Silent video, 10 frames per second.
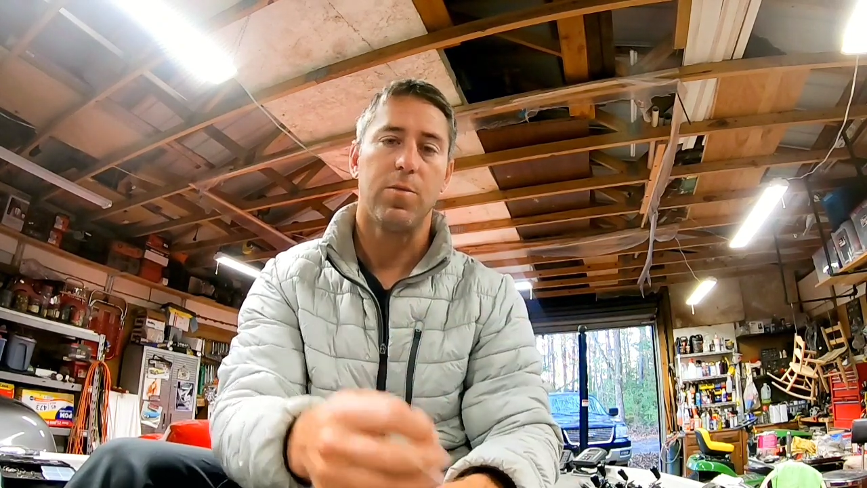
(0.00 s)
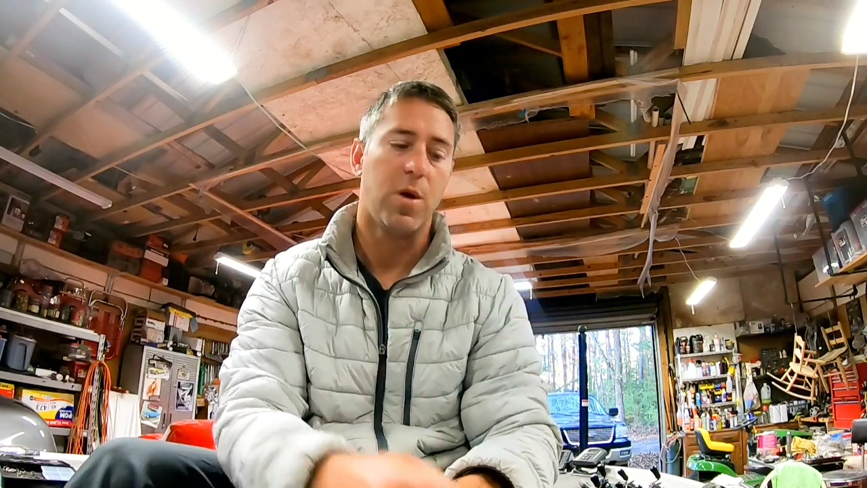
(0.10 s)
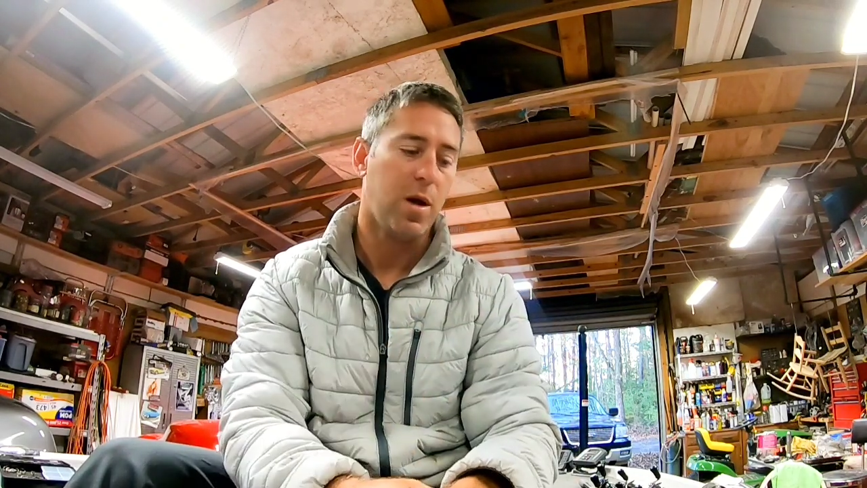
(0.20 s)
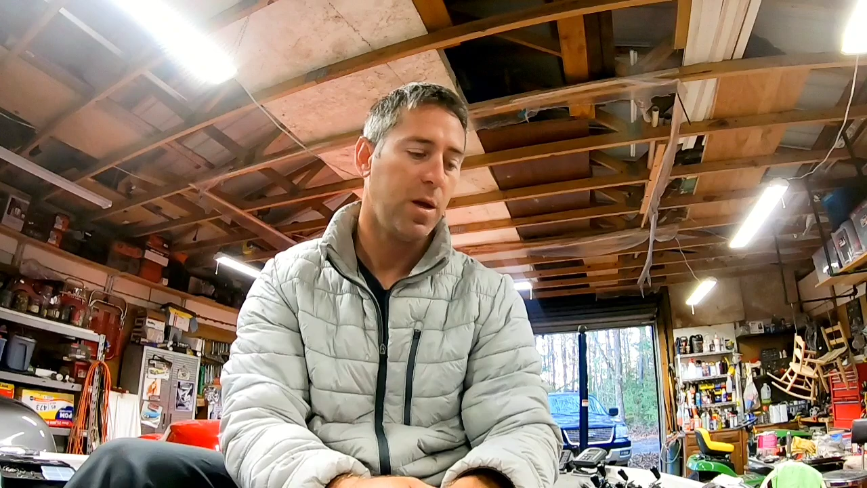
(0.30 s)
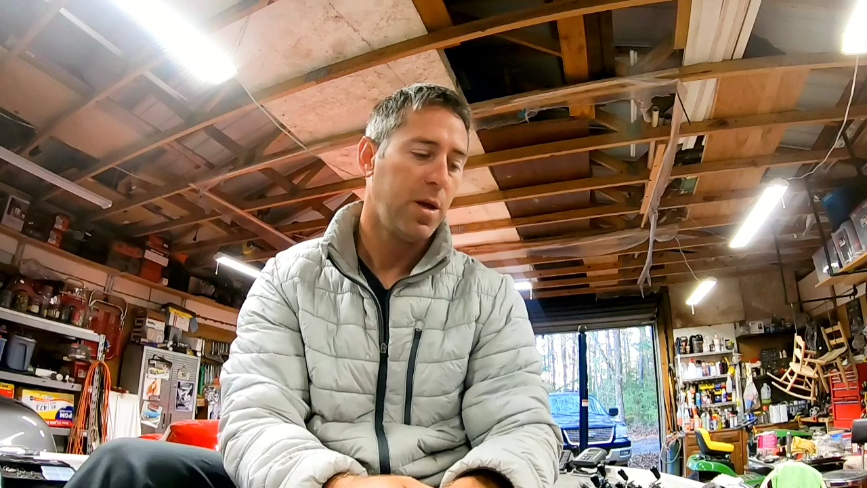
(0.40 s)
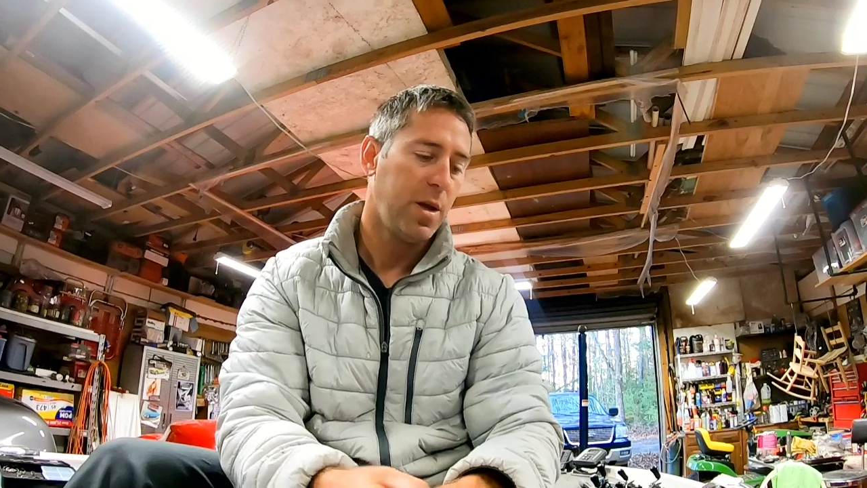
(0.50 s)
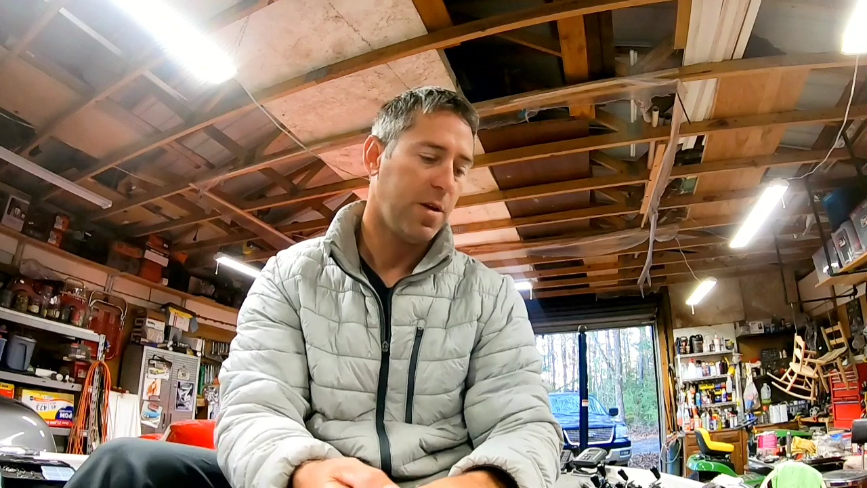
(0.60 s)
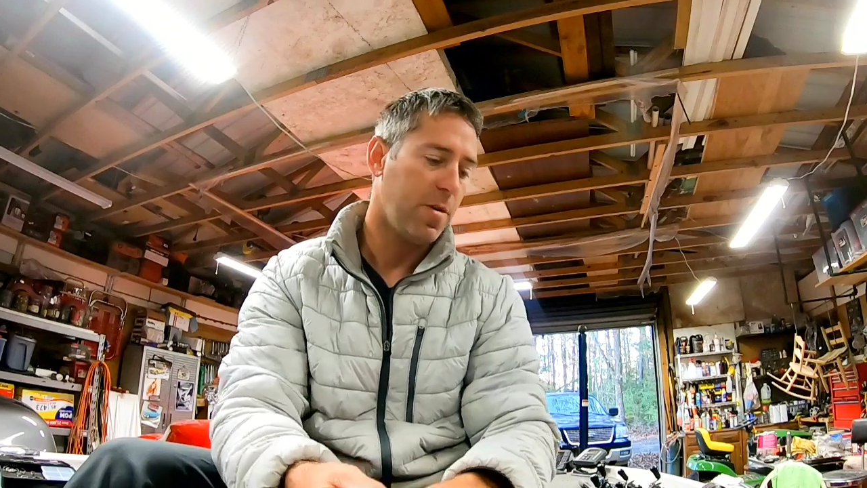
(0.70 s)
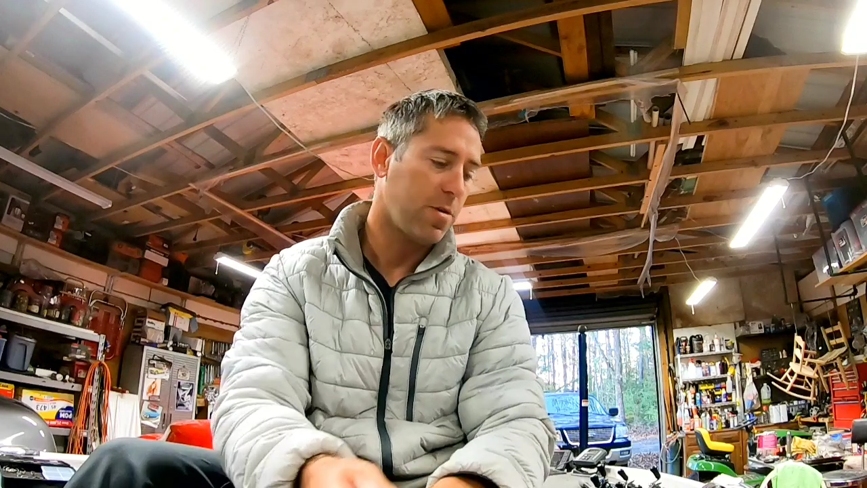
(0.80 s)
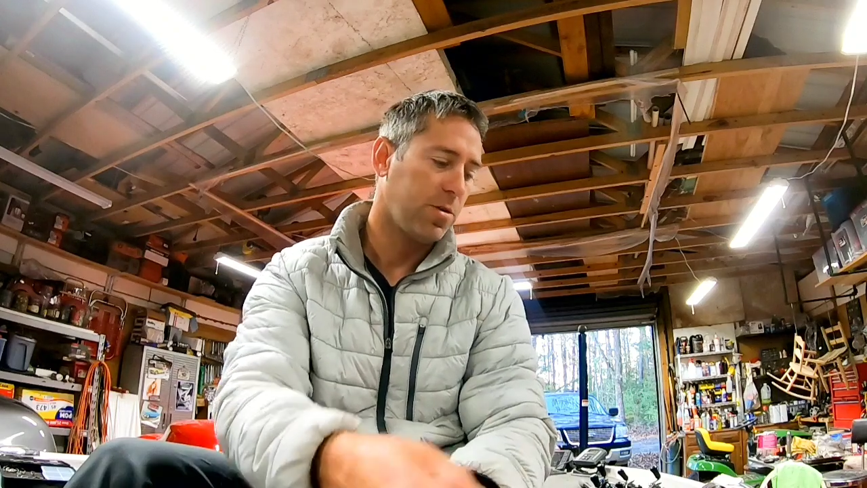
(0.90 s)
But if
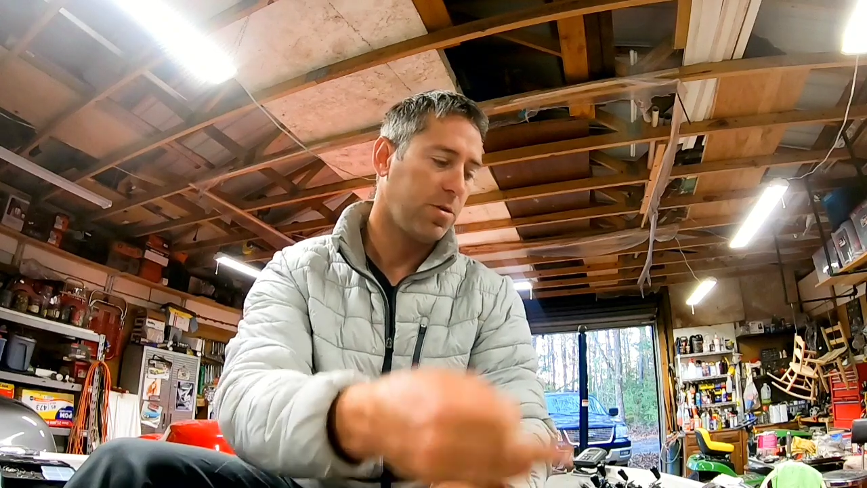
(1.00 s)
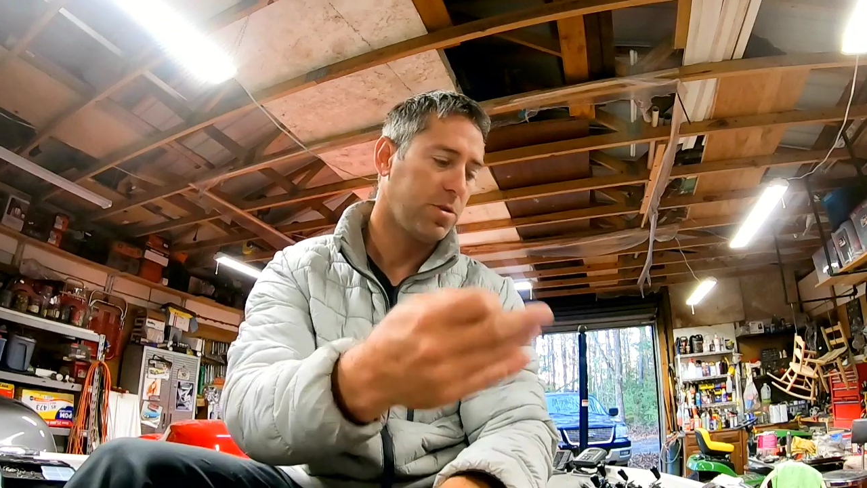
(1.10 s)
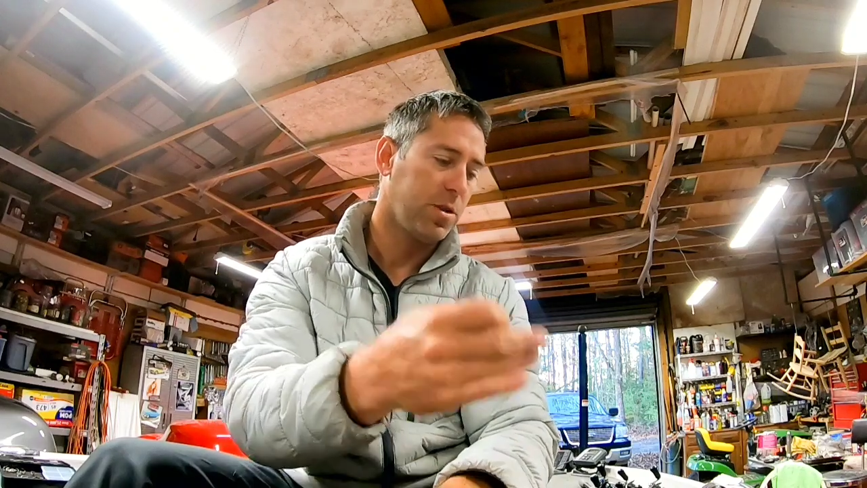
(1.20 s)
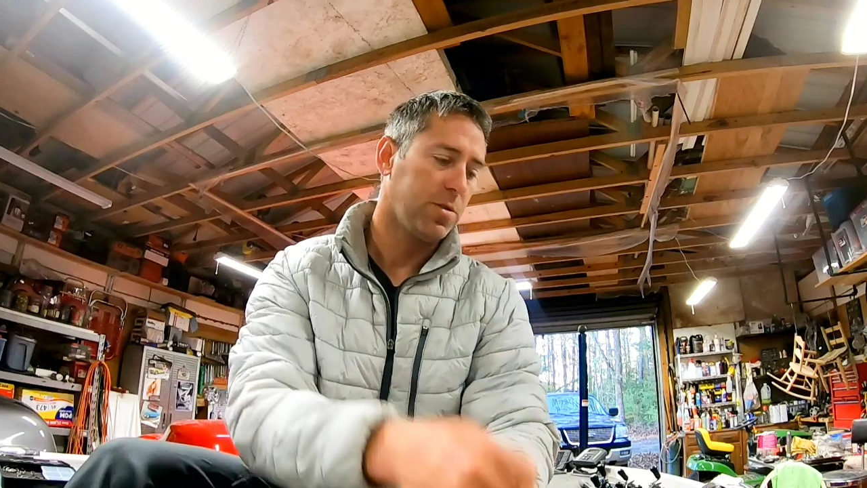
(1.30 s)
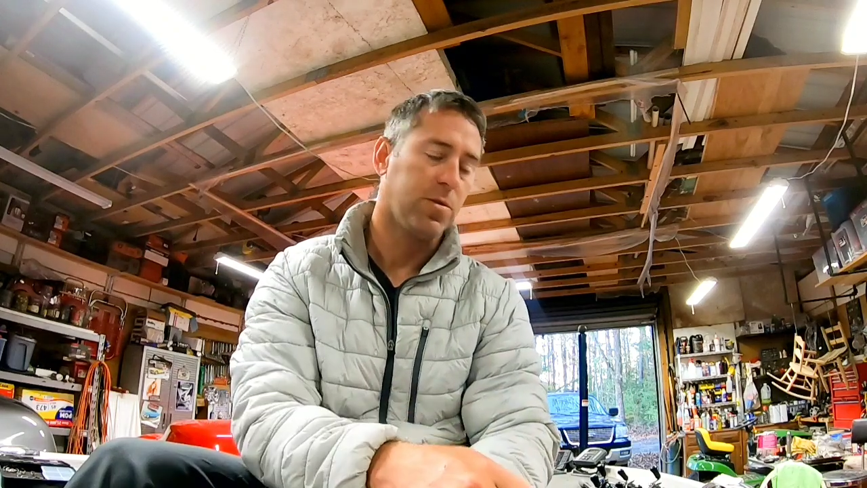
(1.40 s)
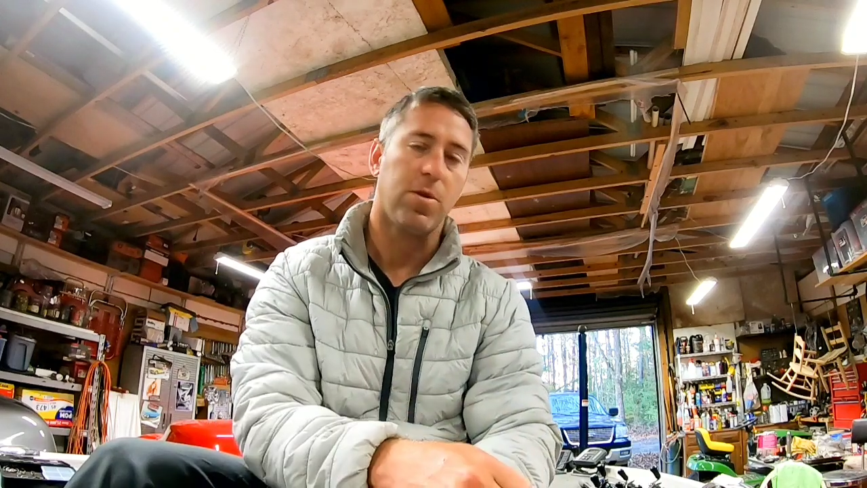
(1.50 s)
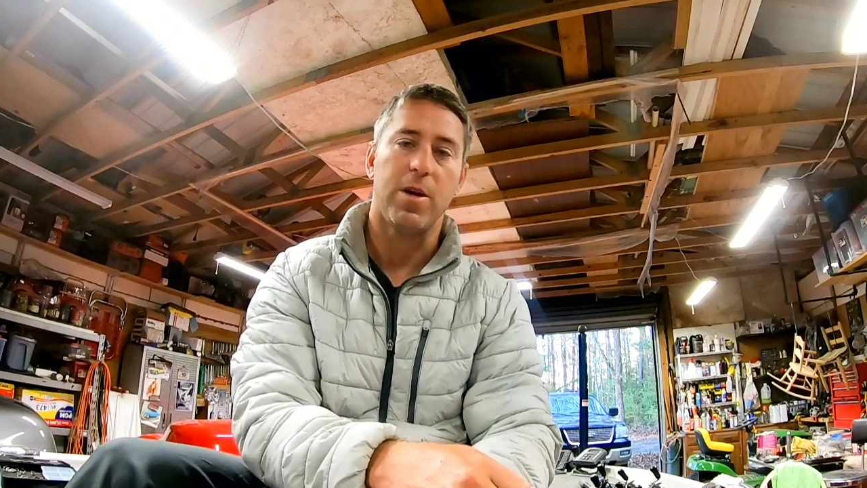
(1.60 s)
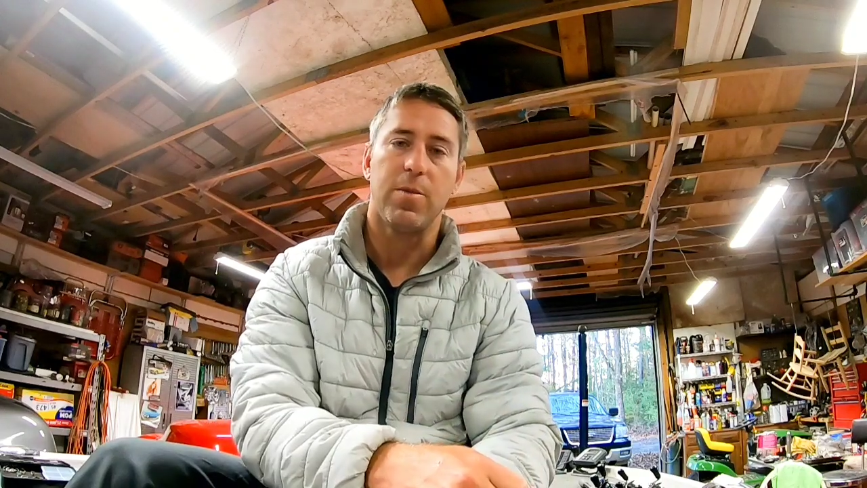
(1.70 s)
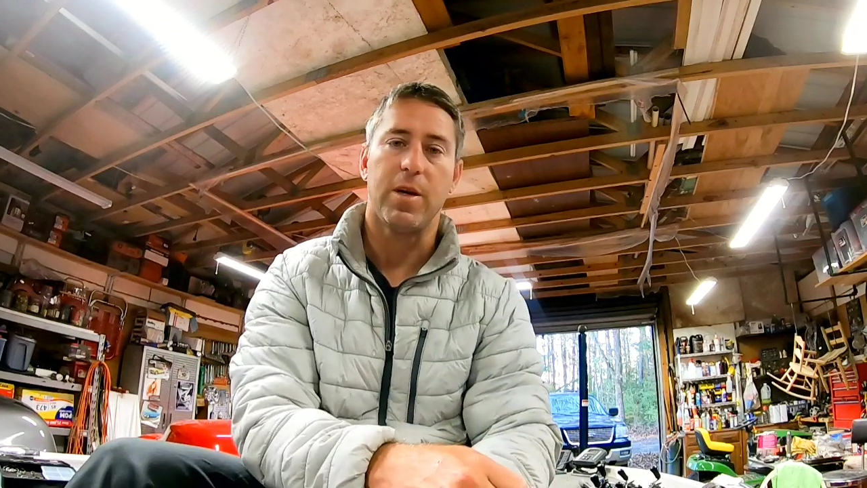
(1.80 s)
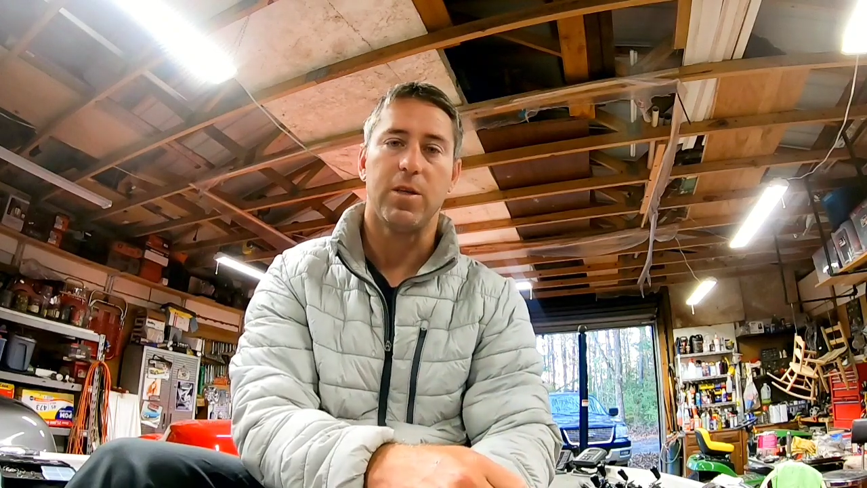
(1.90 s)
all you're using it is for
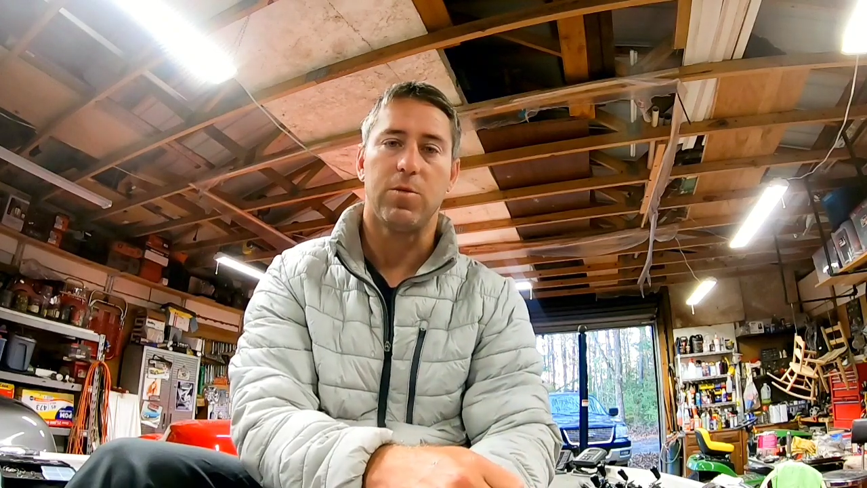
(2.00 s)
crankbaits,